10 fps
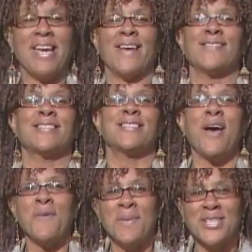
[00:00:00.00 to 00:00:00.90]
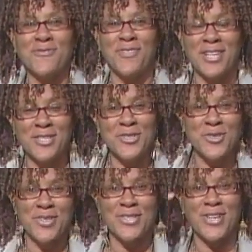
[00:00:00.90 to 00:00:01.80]
have so much fun
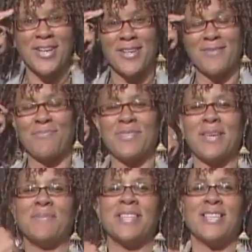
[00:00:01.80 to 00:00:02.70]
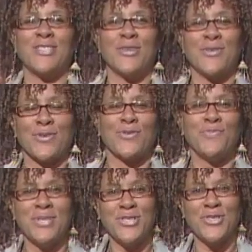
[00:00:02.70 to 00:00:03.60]
during uh, taping that show, so you
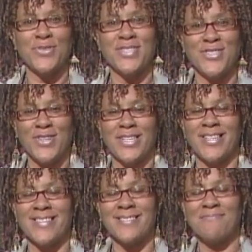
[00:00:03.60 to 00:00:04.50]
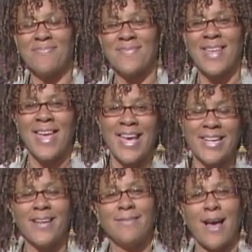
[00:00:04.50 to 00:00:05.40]
be sure and join us
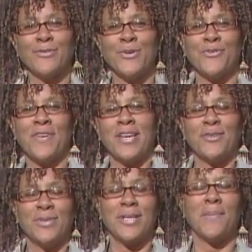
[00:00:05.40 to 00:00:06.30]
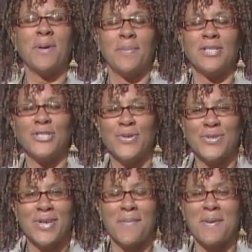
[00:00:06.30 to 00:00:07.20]
and I'll, I'll, notify you when upcoming shows
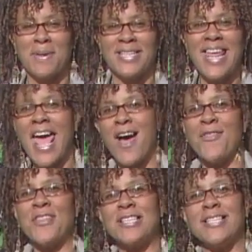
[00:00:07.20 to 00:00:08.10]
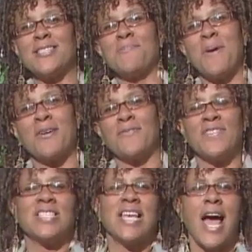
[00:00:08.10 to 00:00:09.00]
are coming. But now, this is the part of
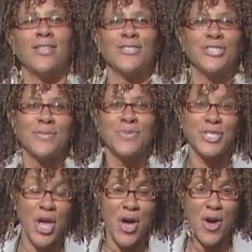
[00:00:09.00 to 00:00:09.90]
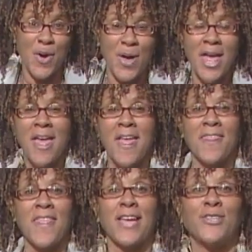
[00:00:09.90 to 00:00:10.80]
the scholarship show
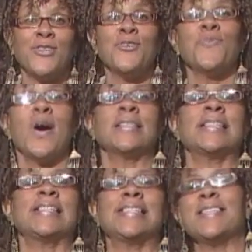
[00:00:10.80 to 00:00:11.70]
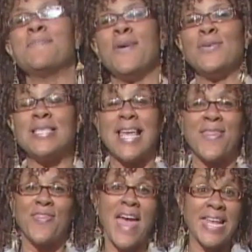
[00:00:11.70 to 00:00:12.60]
that you want to see the most,
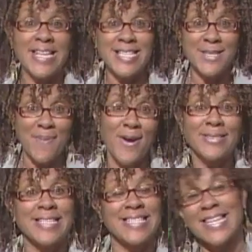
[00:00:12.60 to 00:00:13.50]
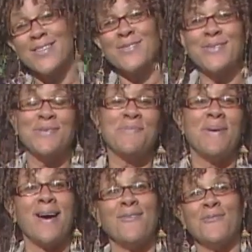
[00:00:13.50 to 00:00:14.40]
and that is the part that tells you
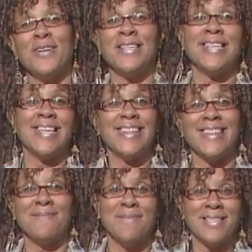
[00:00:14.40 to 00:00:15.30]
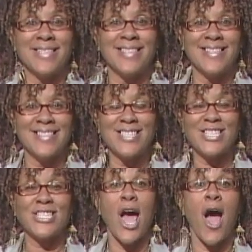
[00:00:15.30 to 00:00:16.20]
about where to get the money.
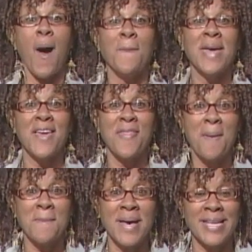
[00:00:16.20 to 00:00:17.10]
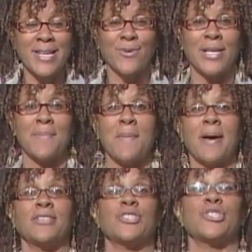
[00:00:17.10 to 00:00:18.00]
Show me the money. Well, I'm
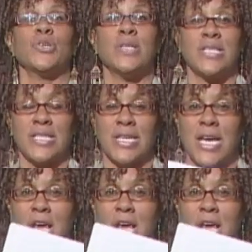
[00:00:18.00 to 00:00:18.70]
about to show it to you